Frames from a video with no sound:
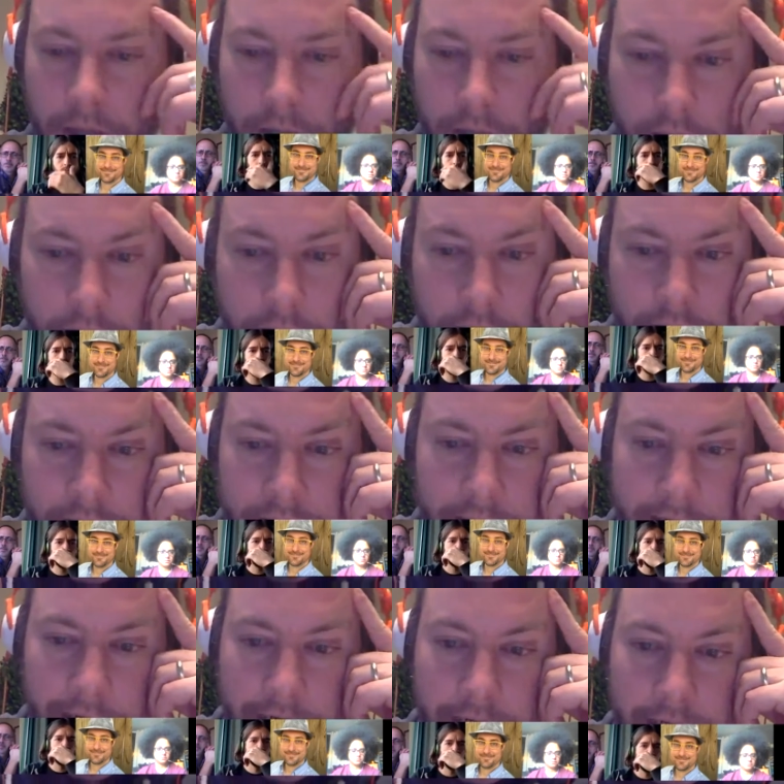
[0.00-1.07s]

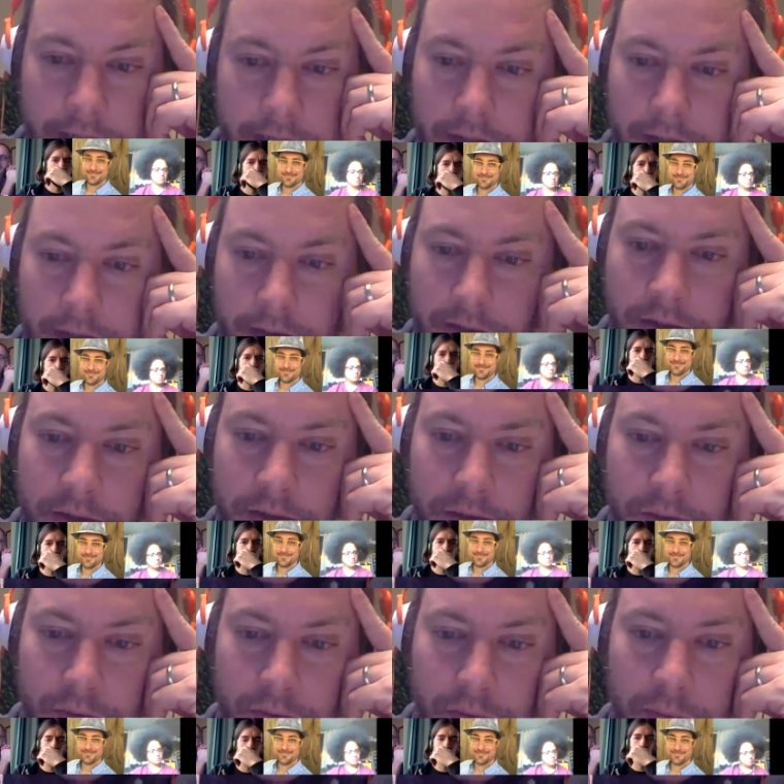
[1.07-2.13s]
assigning it
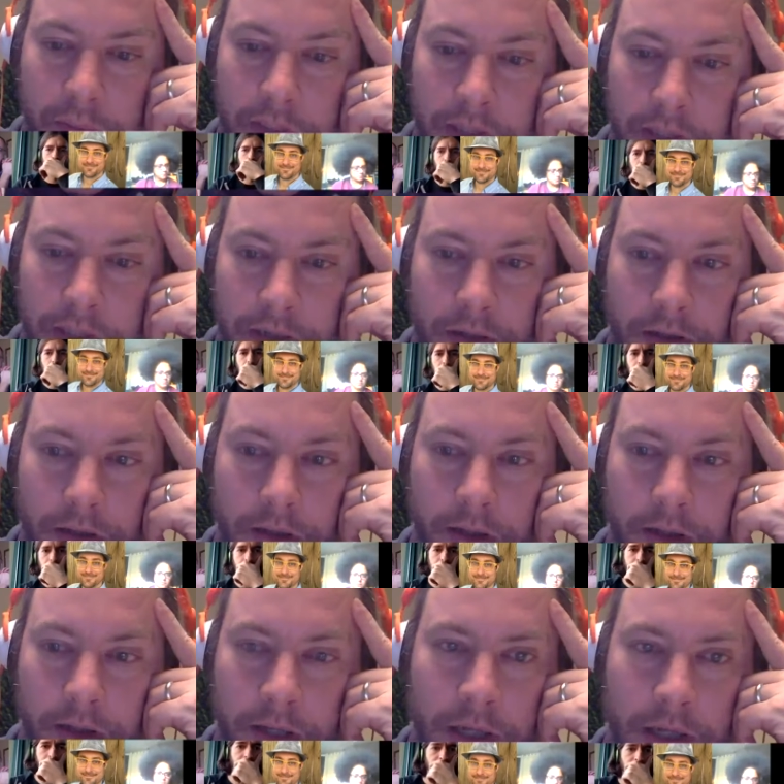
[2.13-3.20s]
to me,
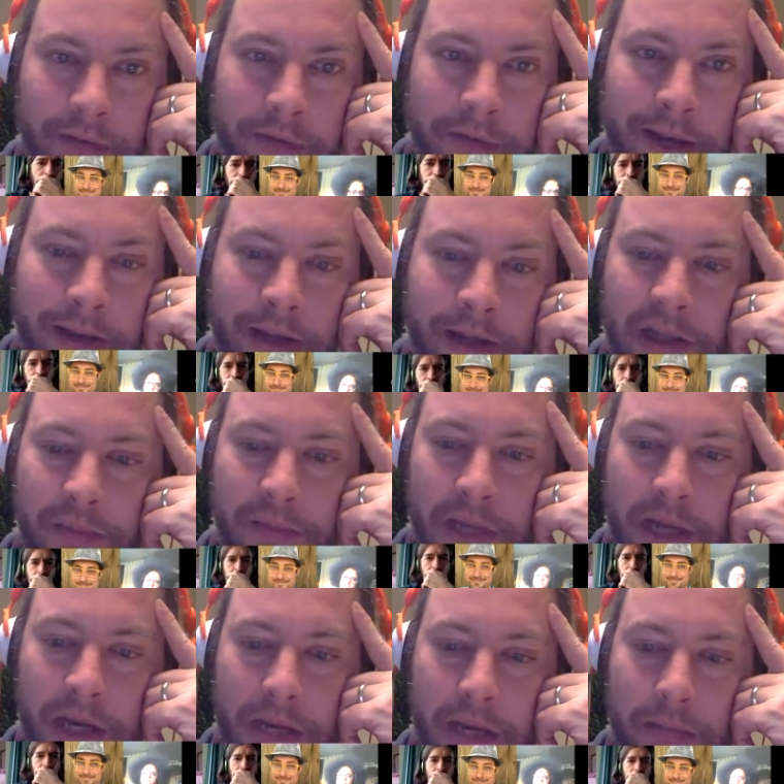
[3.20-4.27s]
and if I think it's
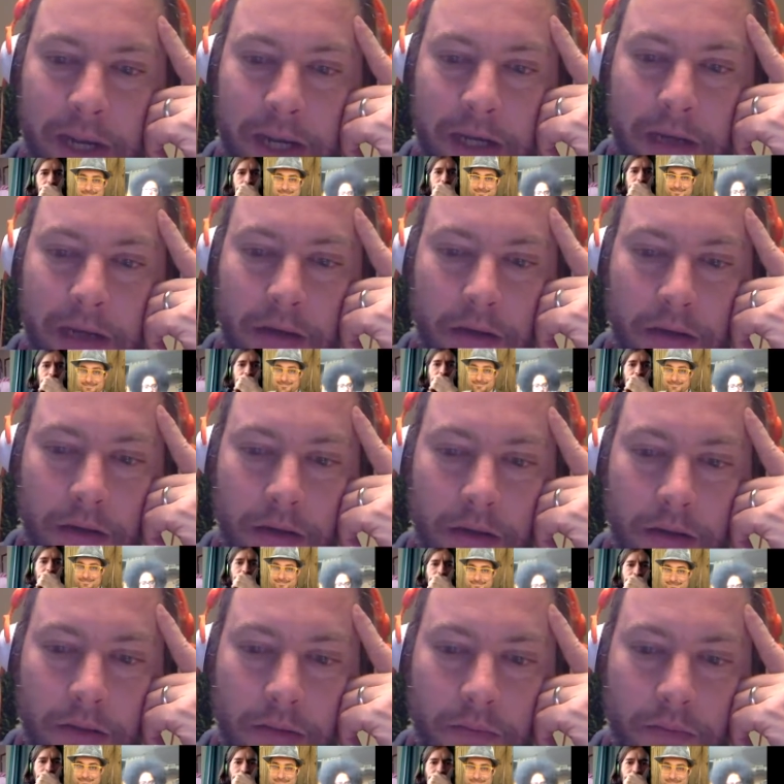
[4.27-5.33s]
beyond my
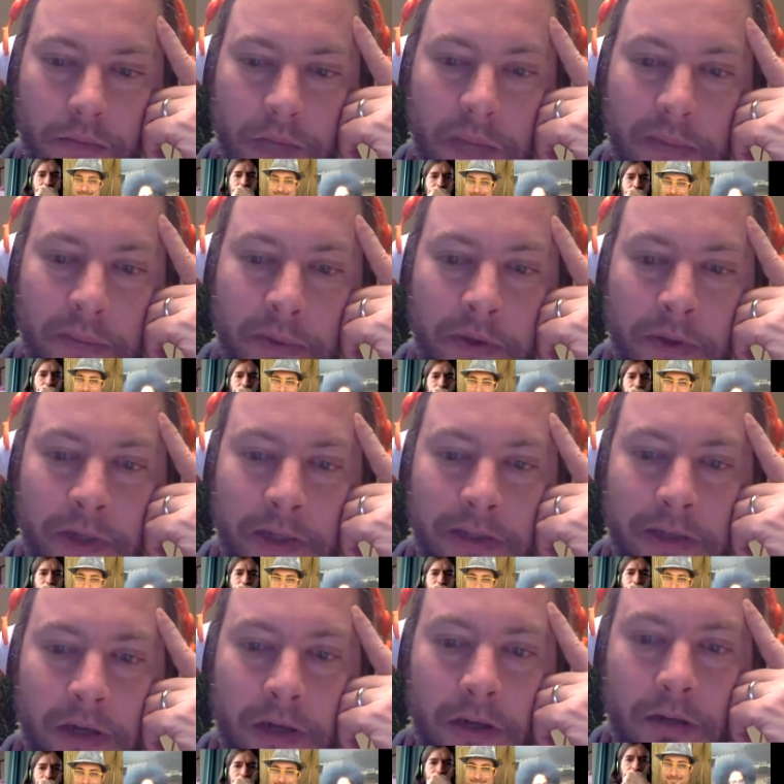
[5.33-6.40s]
capabilities,
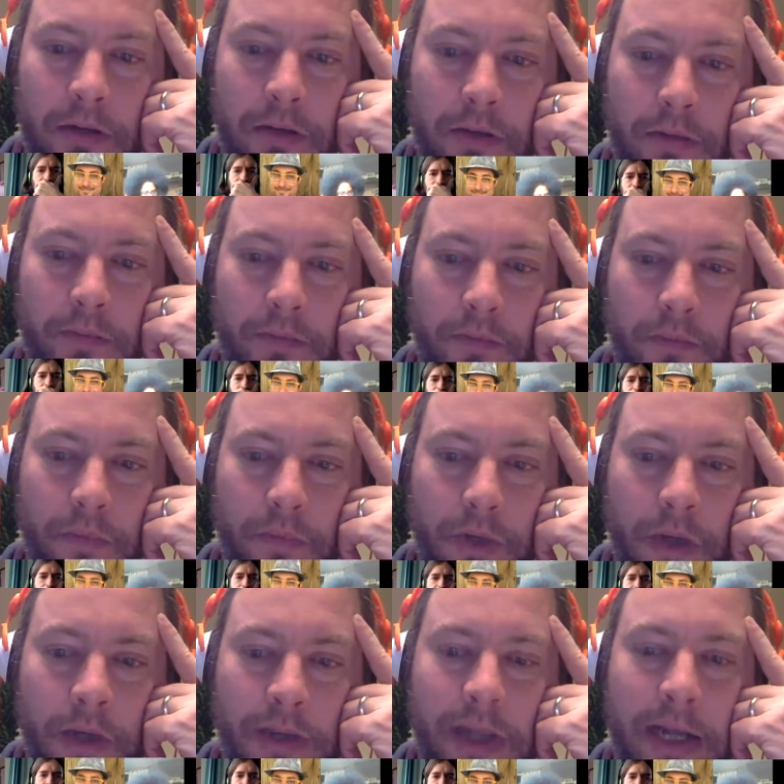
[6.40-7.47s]
I'll
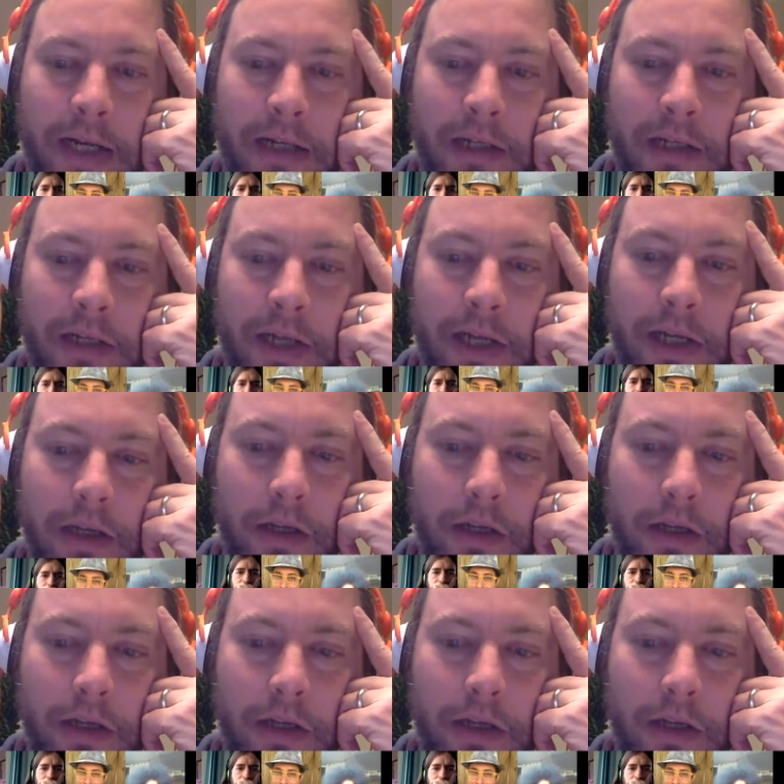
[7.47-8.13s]
assign it to Nate.